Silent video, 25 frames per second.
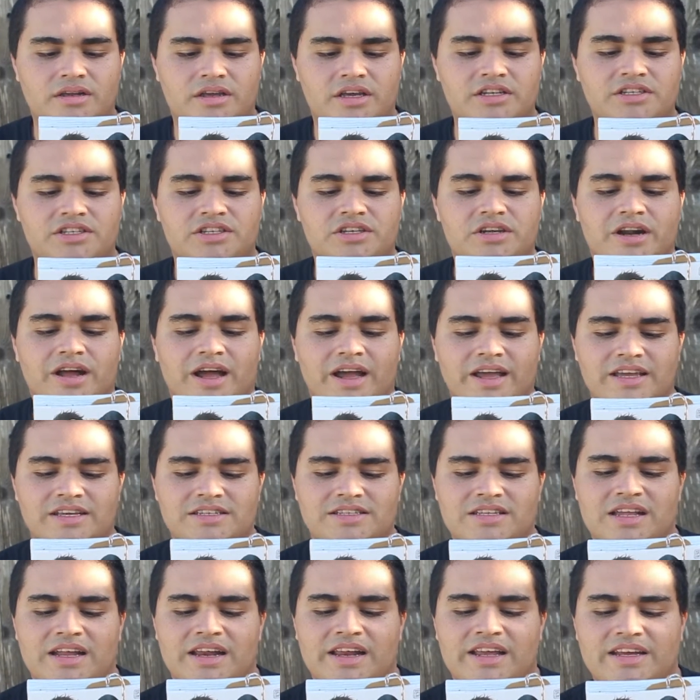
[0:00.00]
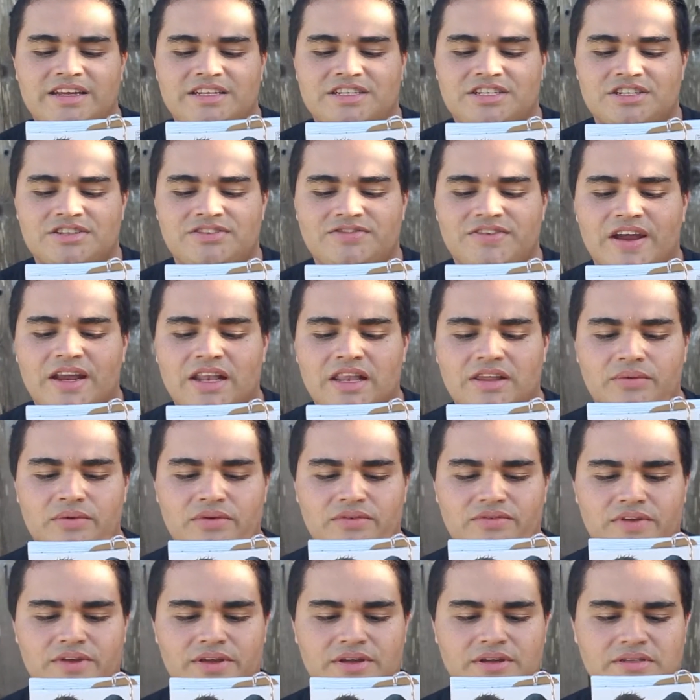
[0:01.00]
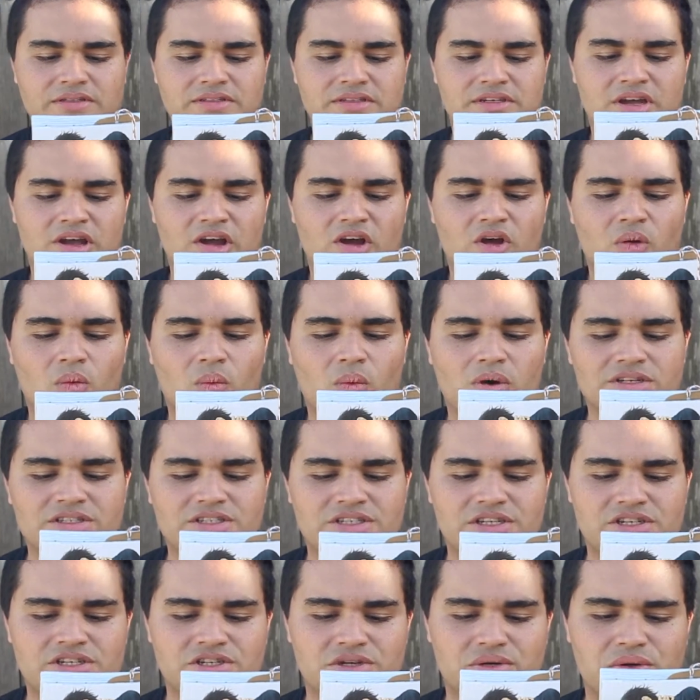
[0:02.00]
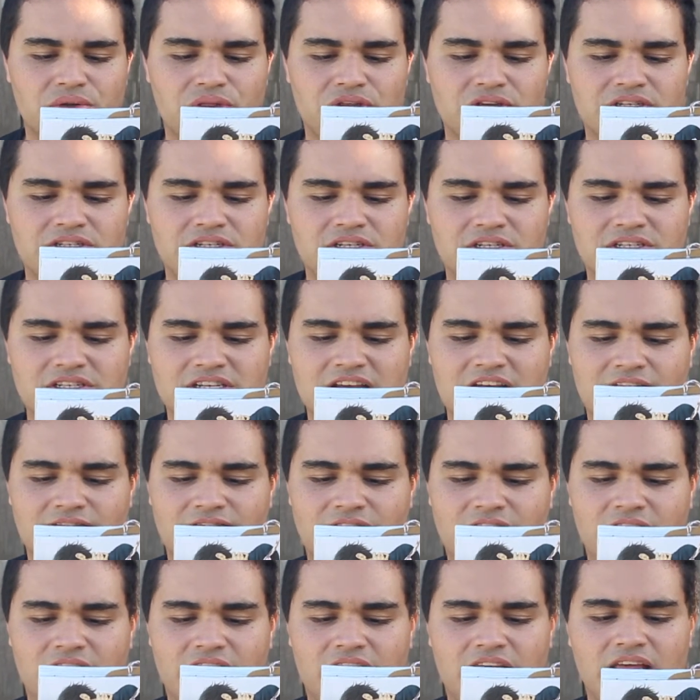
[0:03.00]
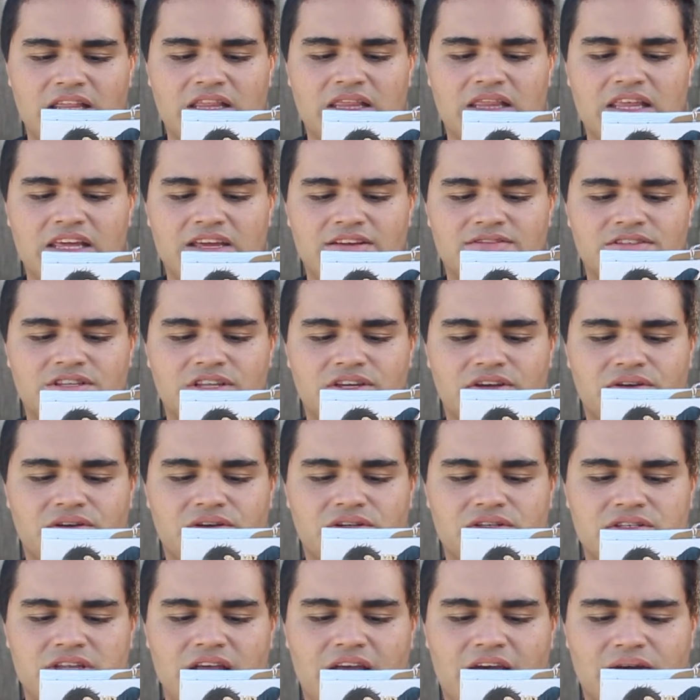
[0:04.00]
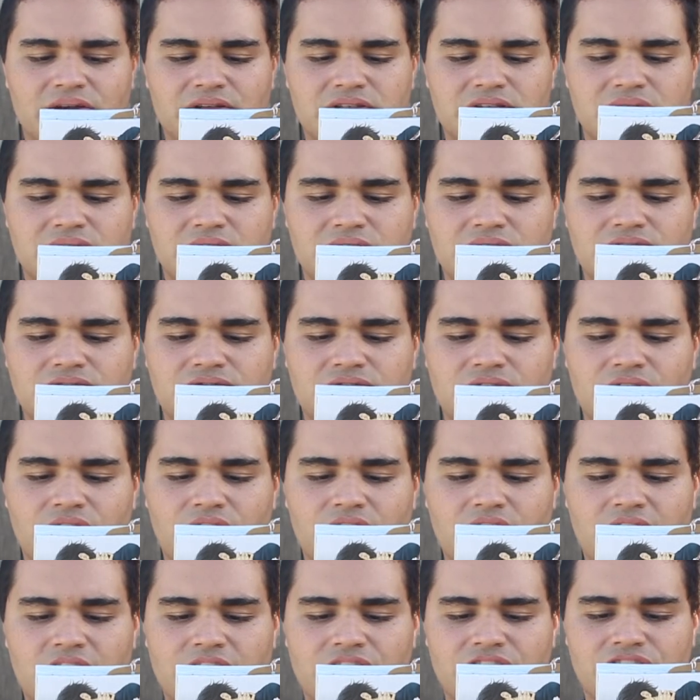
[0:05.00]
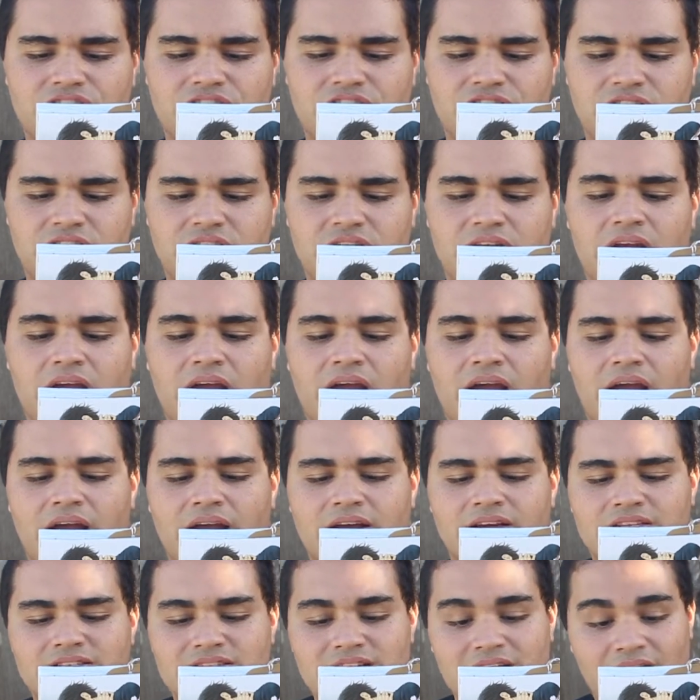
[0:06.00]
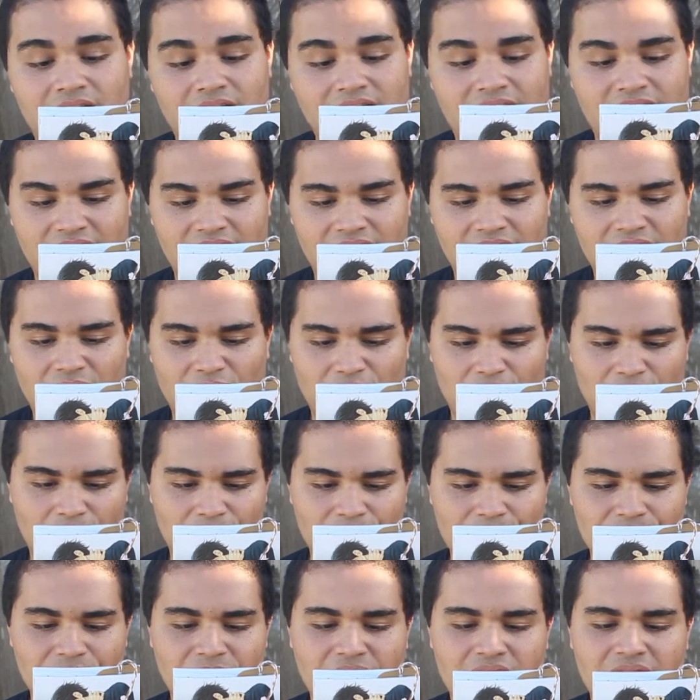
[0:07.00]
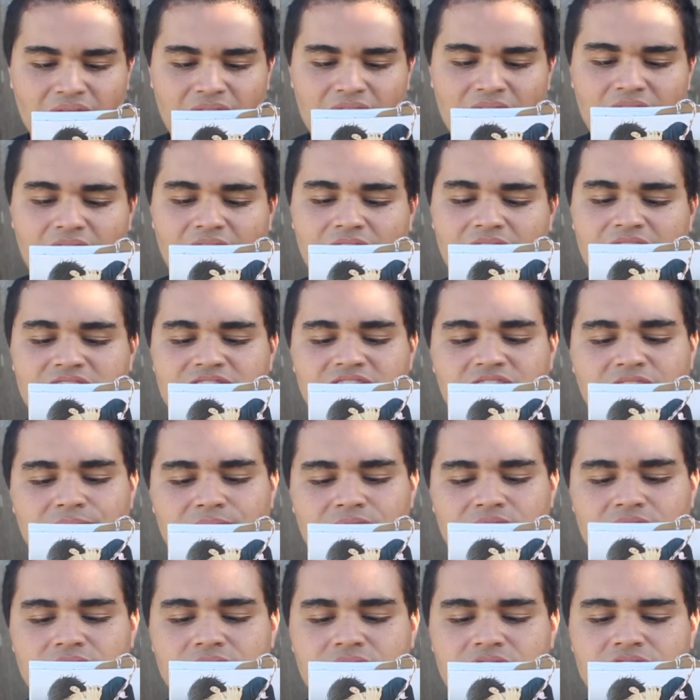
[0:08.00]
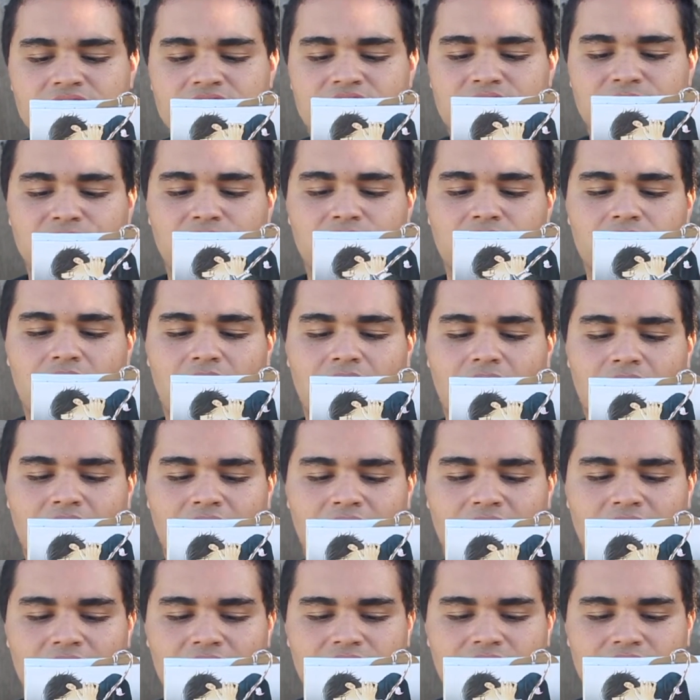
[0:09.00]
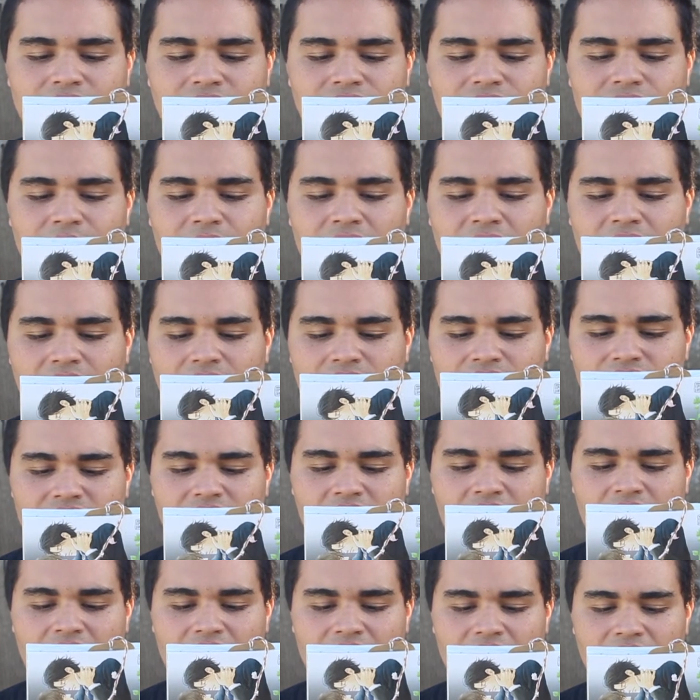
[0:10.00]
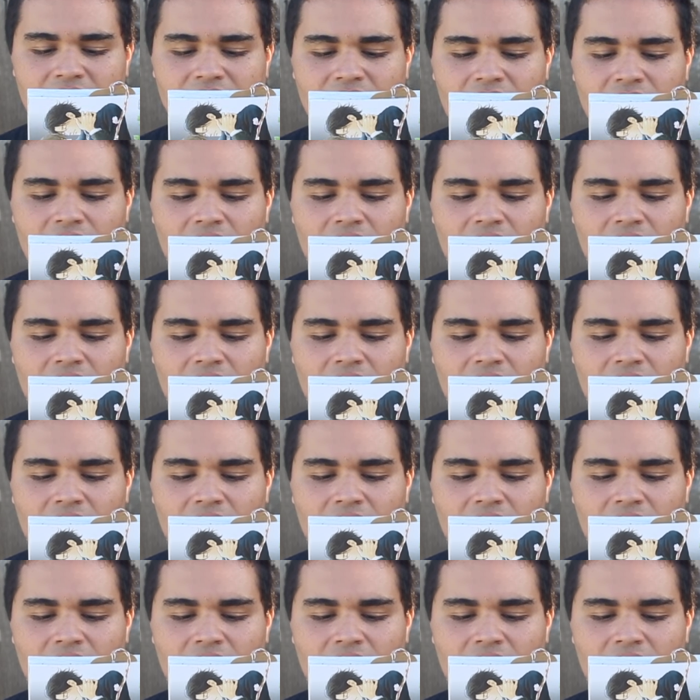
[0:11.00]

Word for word: Kitsuragi's lineage is finally revealed. Once the truth is discovered, he leaves the Ku's household for the Ishizaki home, in an attempt to support Akihito from the outside.